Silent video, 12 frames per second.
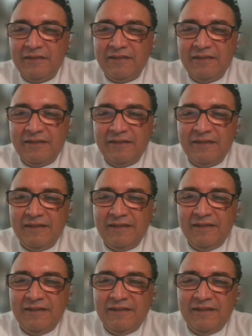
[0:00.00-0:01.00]

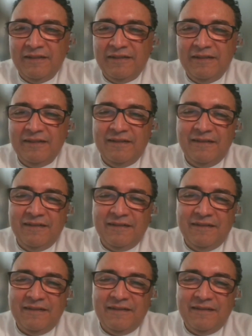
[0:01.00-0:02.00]

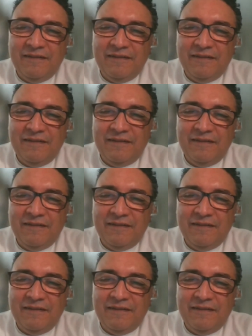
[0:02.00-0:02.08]
Nothing is said.